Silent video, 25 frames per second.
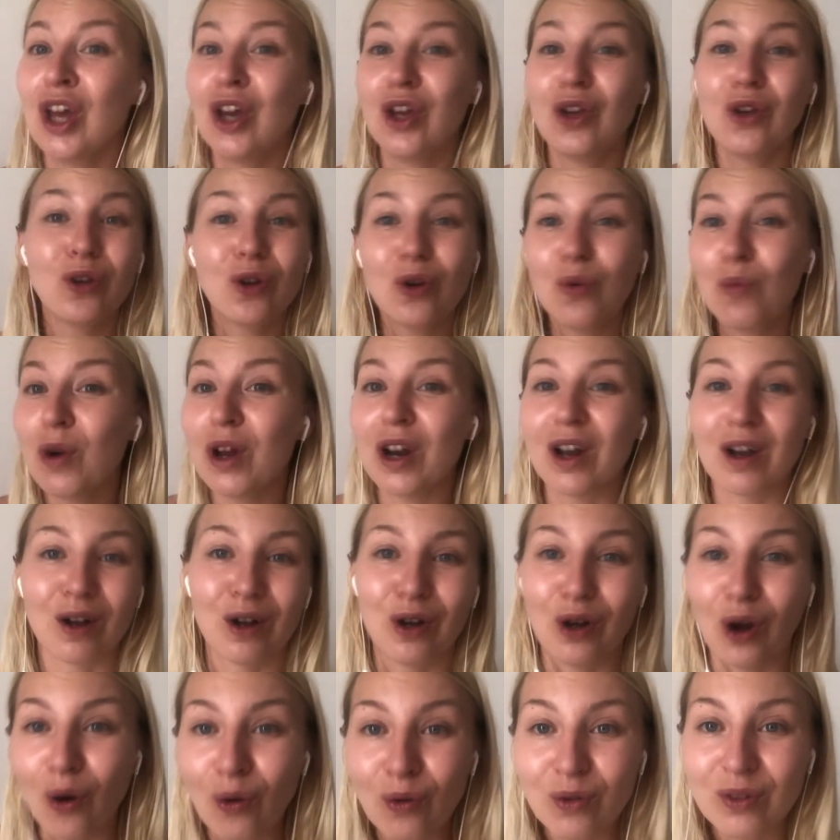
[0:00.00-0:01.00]
You don't want to
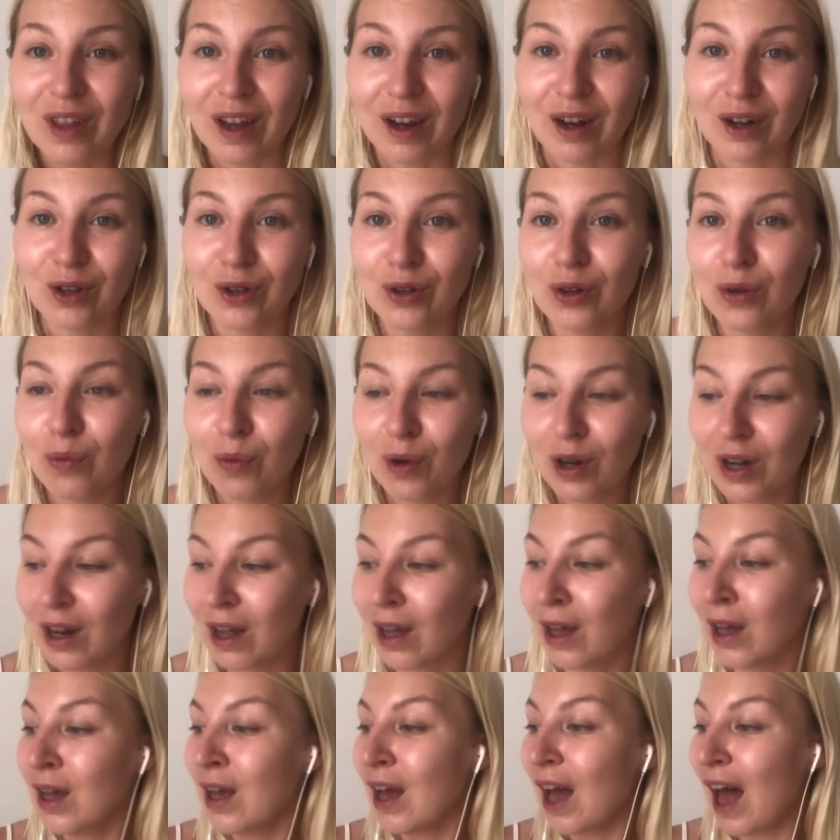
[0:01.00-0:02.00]
go there. You don't want to
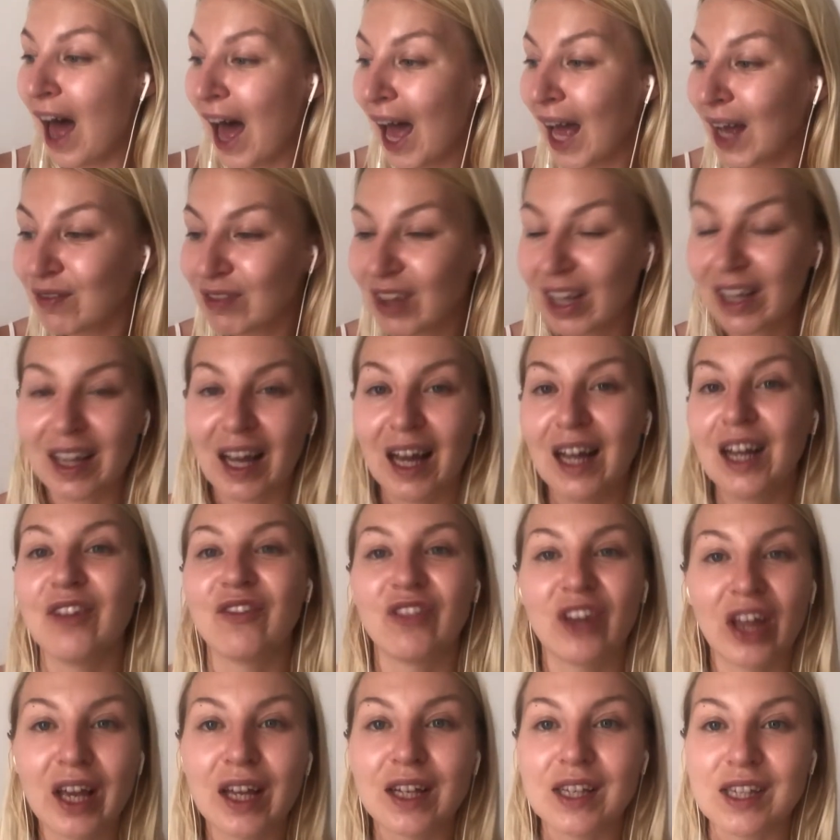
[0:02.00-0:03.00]
have that kind of
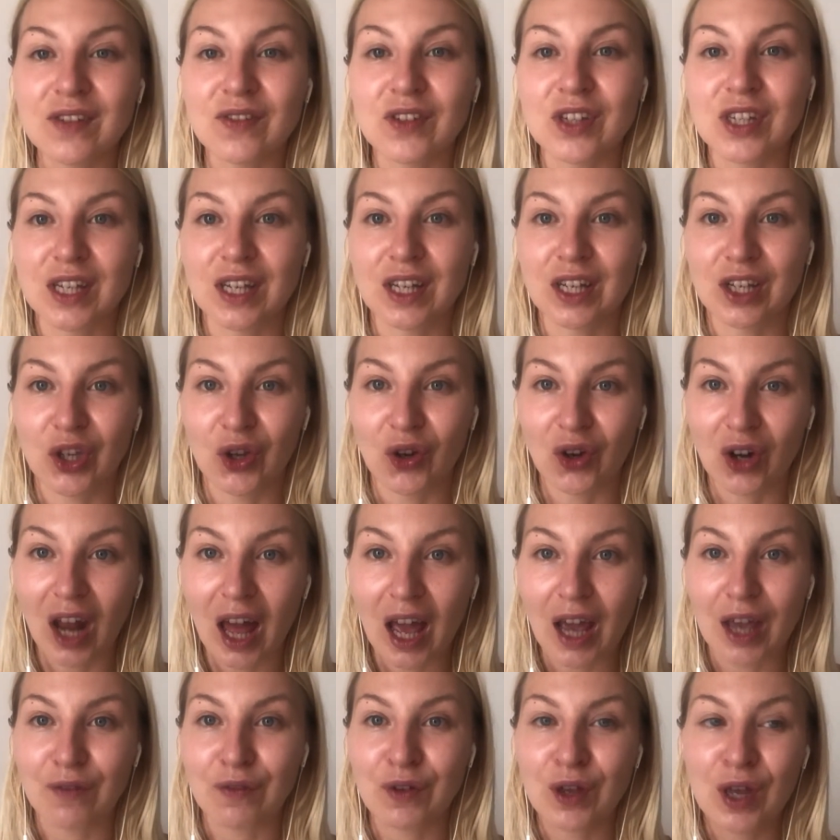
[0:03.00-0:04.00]
negativity in your
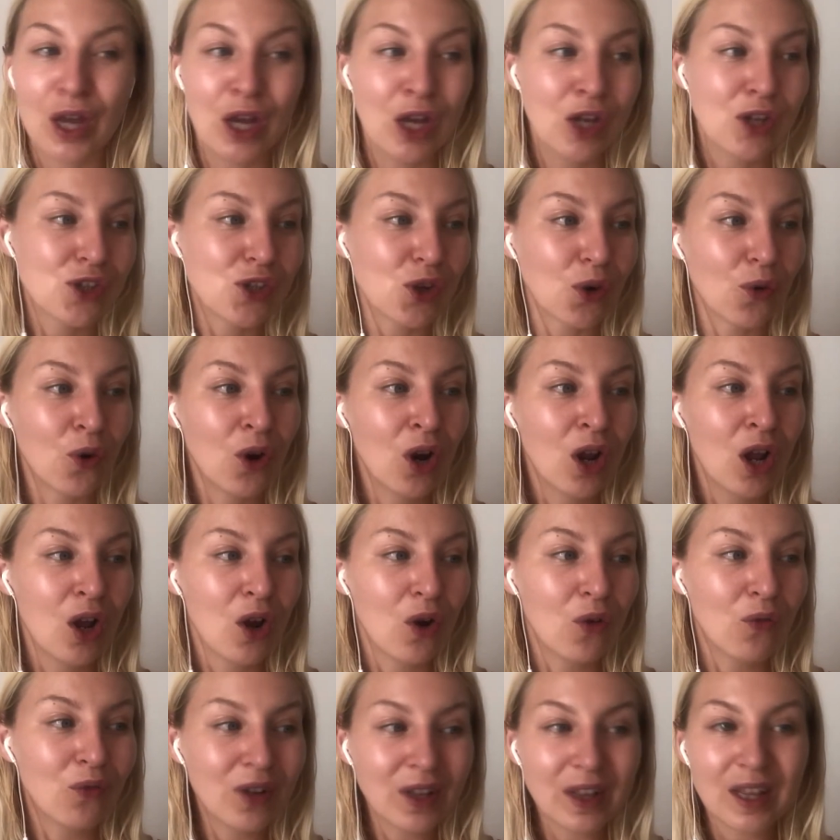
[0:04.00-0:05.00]
life. So
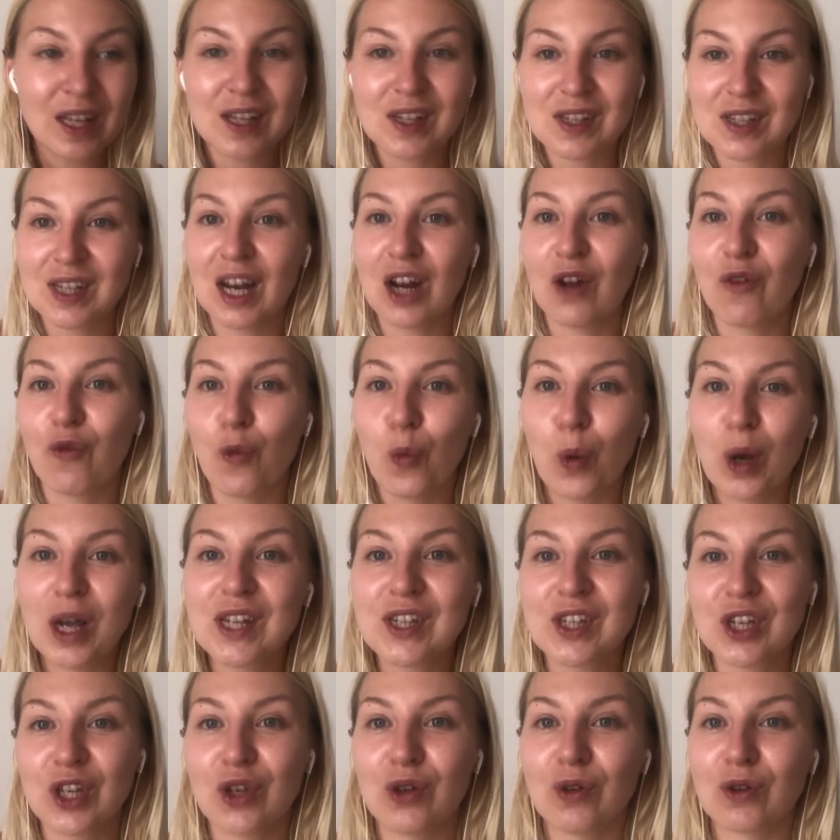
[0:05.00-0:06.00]
really, instead of
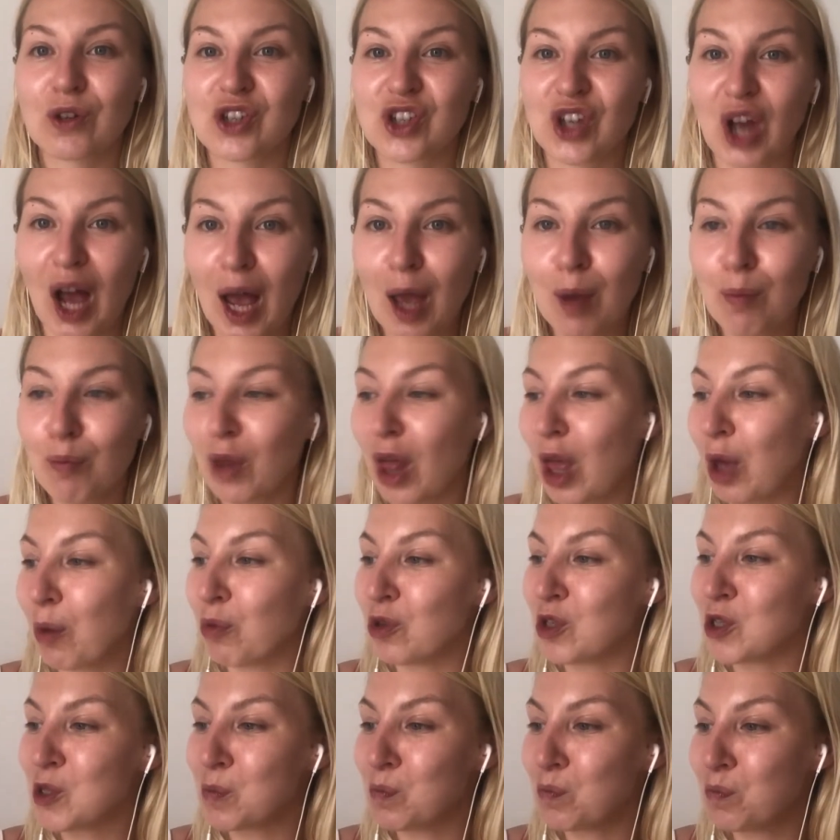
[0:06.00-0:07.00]
wasting your time like
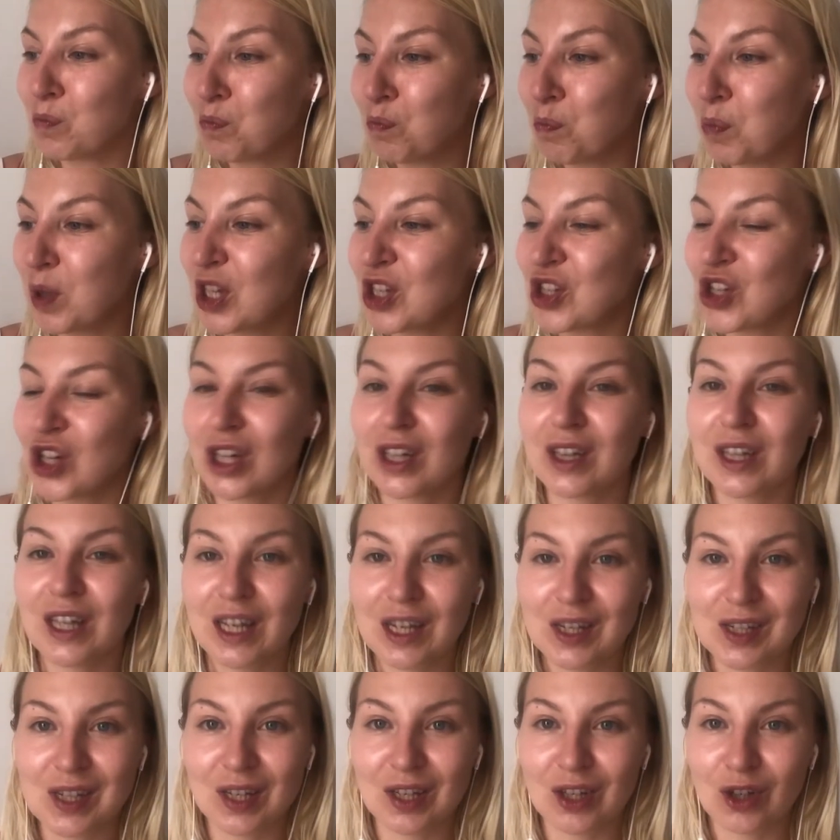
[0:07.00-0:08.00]
pitching
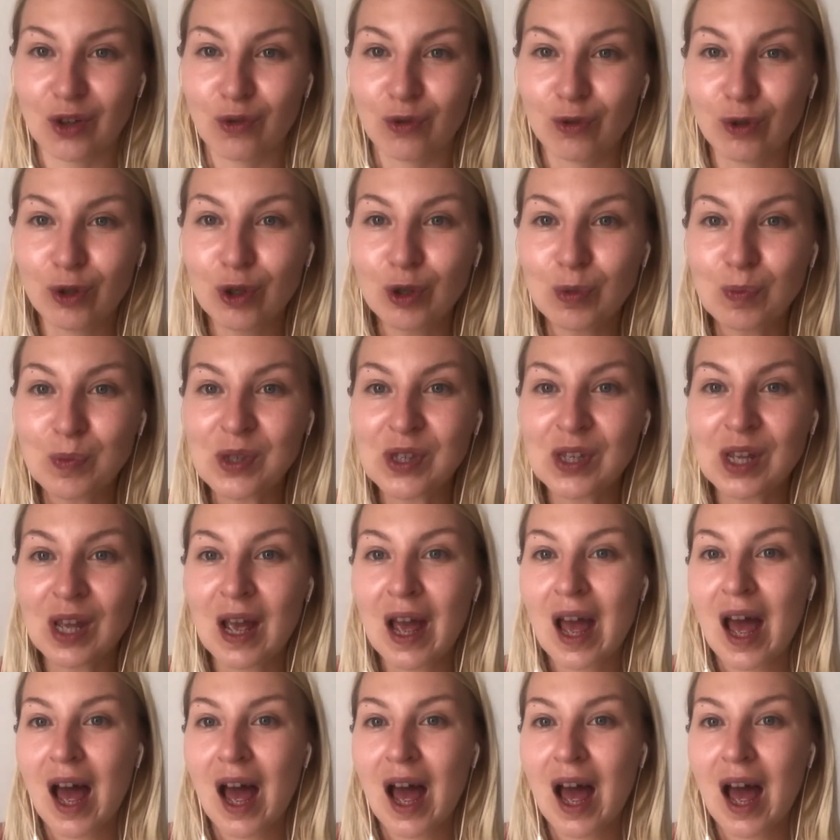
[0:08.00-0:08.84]
links in the groups,